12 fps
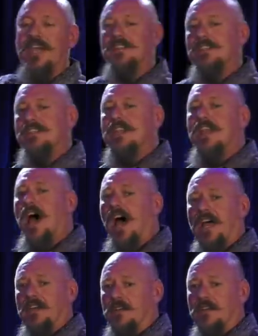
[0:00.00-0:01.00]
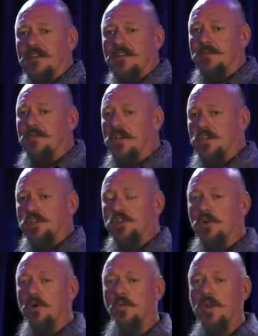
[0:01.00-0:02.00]
That does not diminish
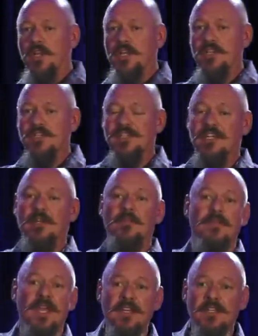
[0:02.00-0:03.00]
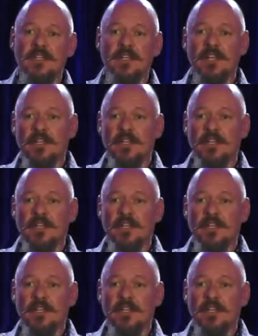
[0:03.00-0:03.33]
your willingness to commit,